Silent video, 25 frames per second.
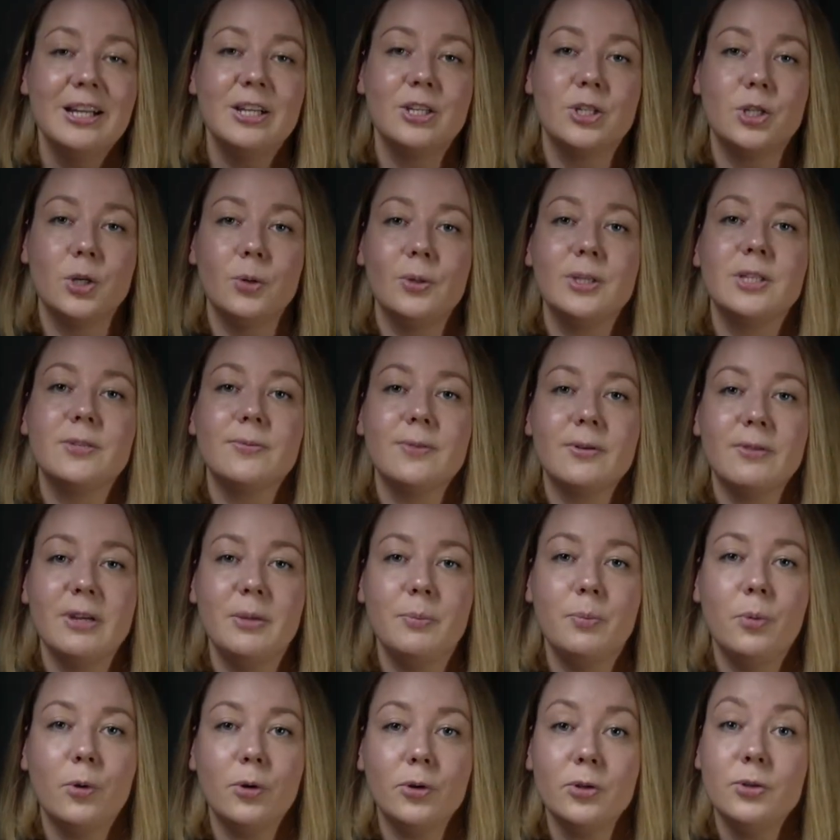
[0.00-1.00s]
So it's
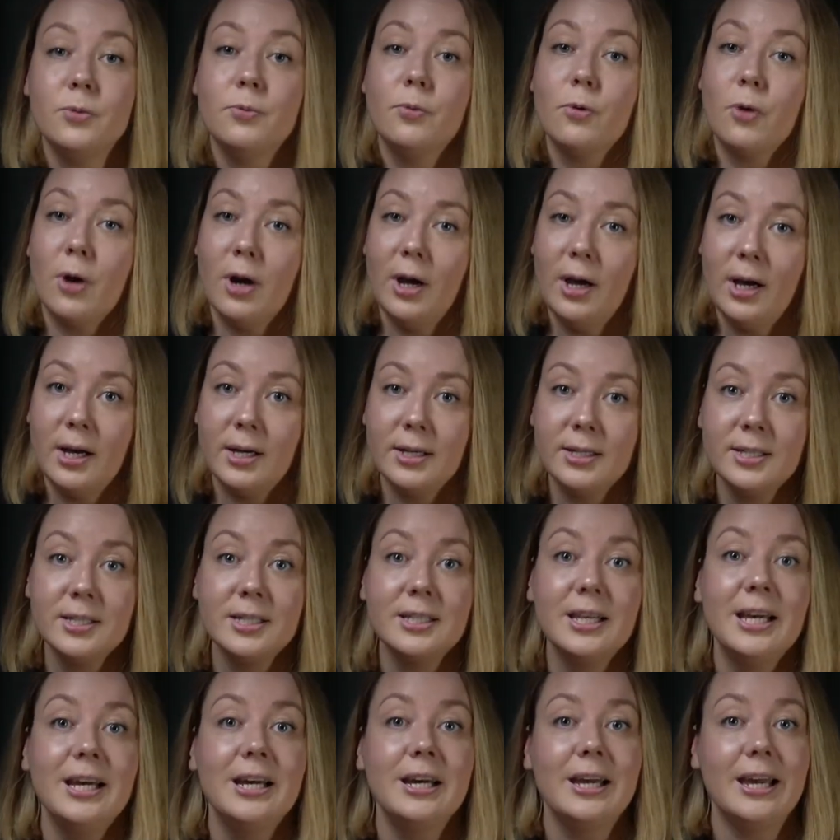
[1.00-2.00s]
very important for
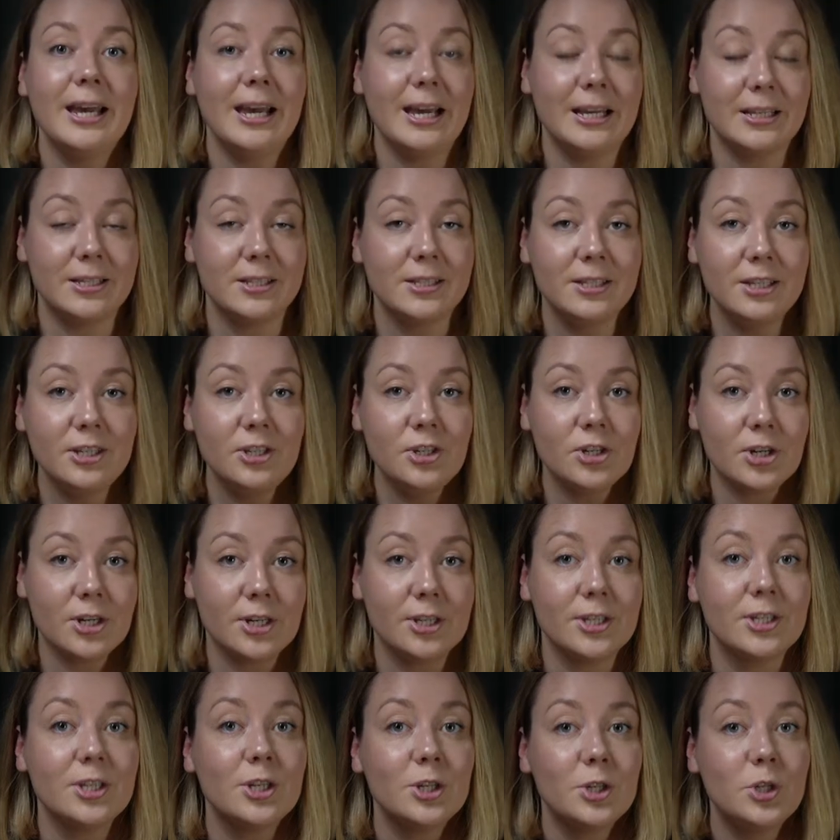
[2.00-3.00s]
us as
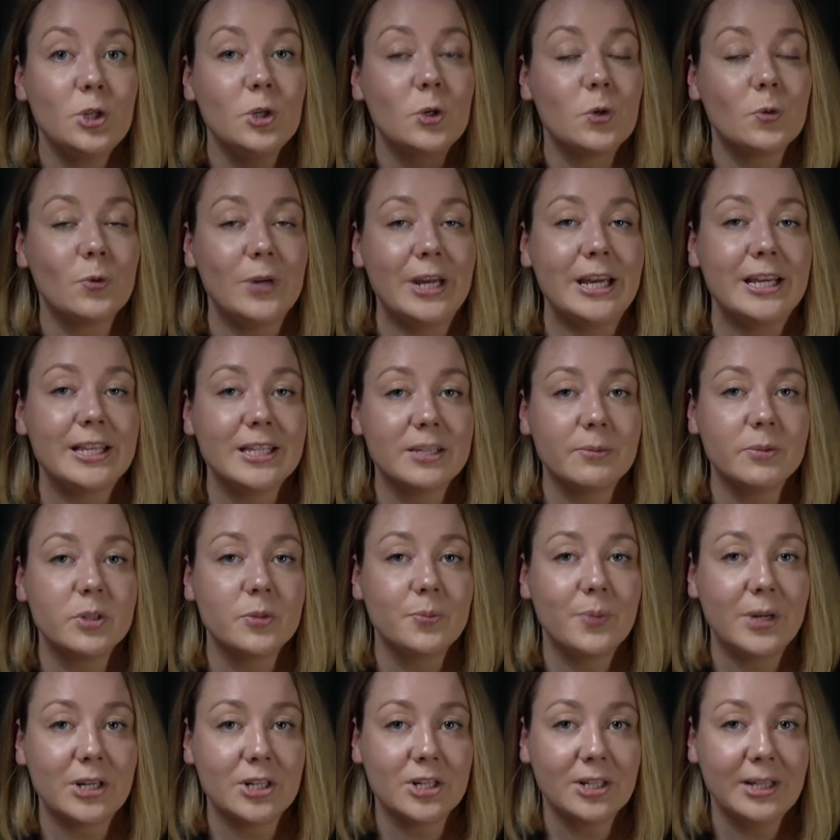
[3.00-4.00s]
teachers to create some
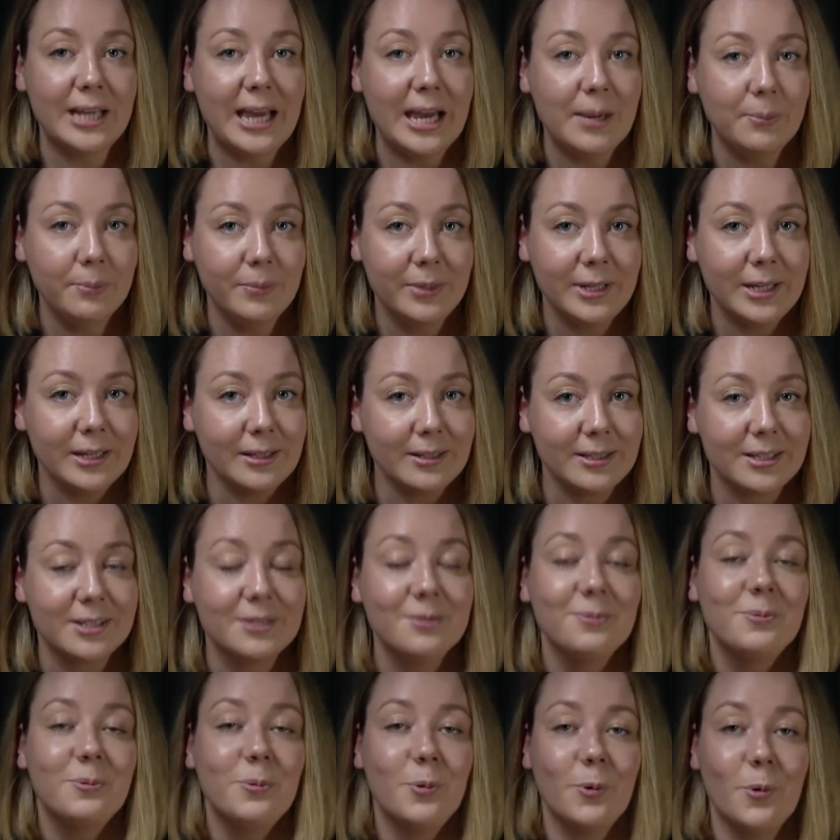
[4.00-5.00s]
special
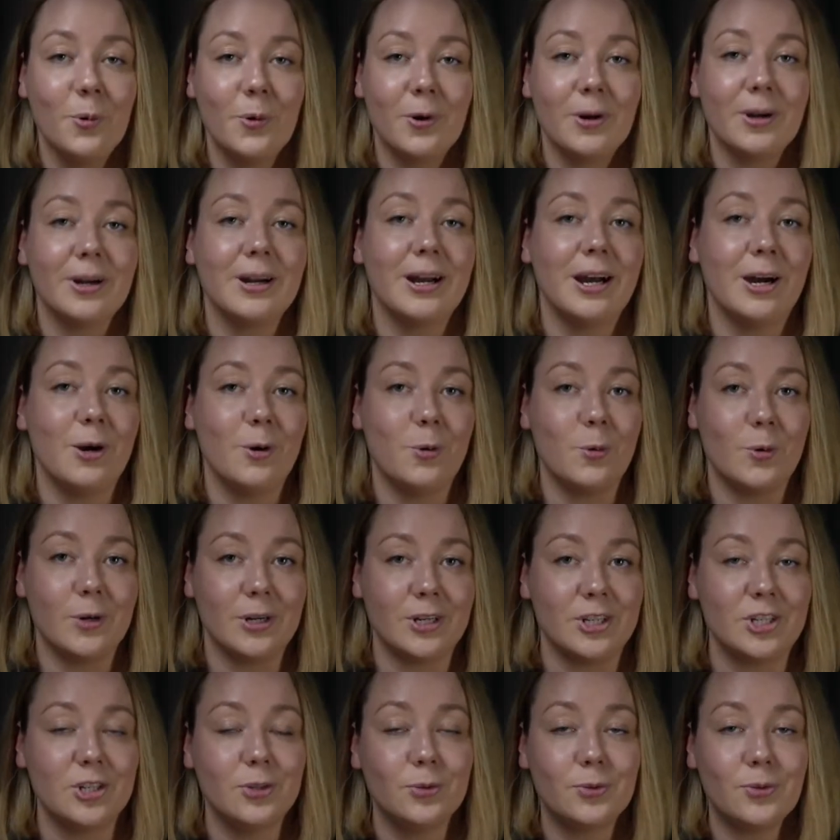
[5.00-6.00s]
ambience for
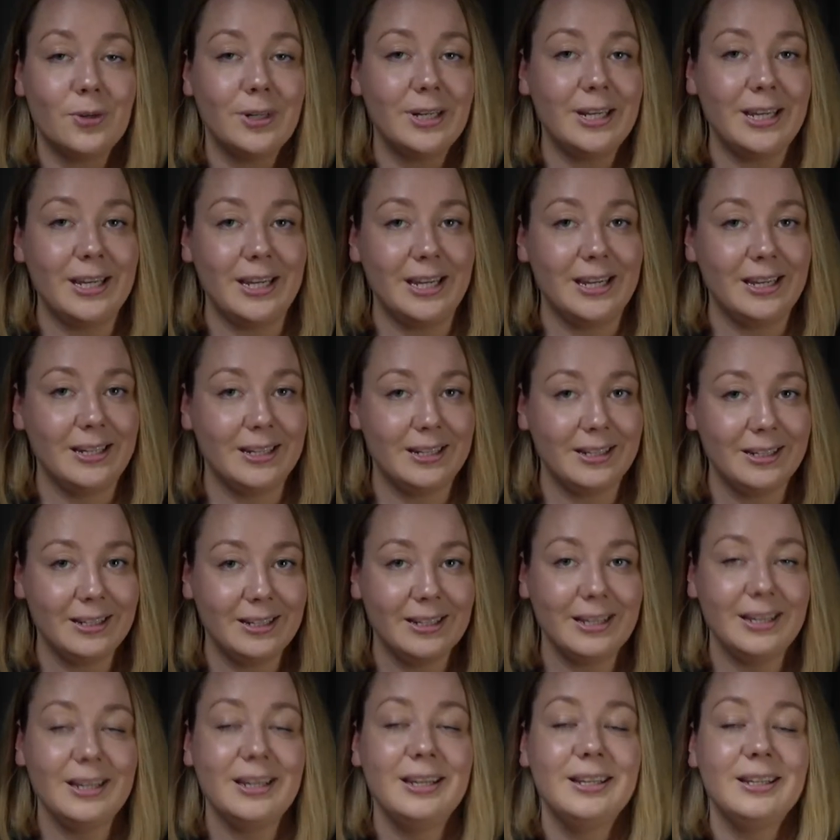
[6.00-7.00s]
our children
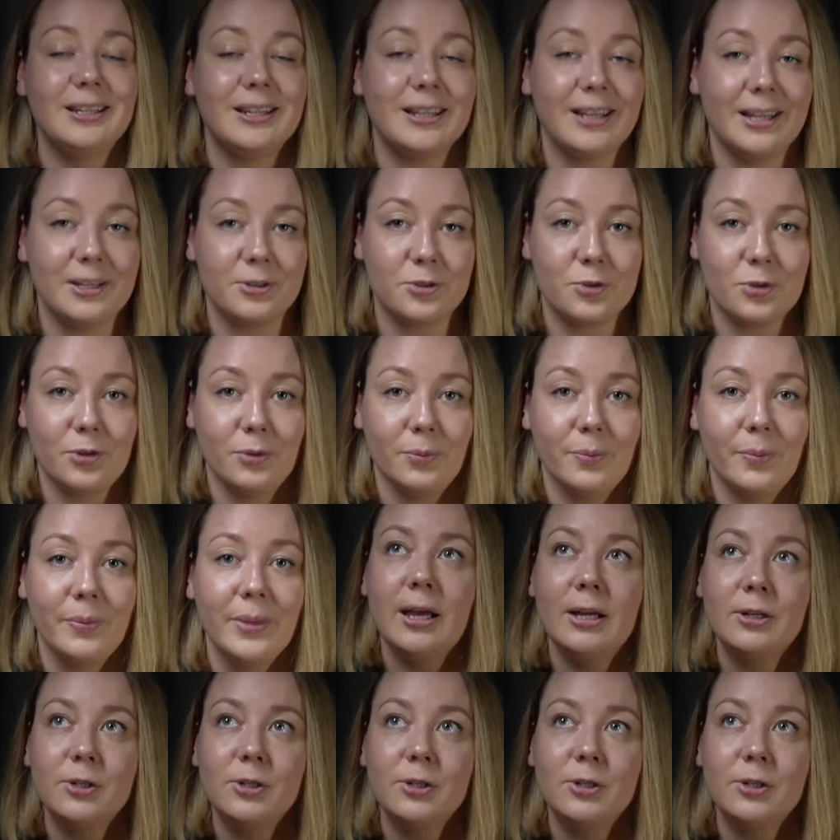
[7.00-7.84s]
in the classroom.